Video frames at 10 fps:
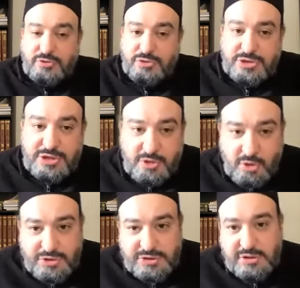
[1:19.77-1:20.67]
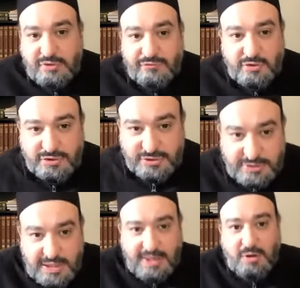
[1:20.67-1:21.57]
So see, notice in the
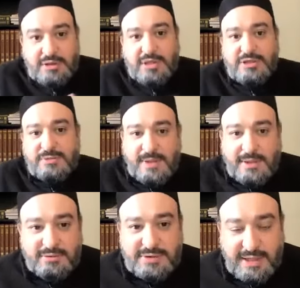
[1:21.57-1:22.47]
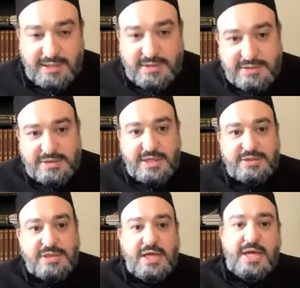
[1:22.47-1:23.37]
verse how Allah subhanahu wa ta'ala, He says,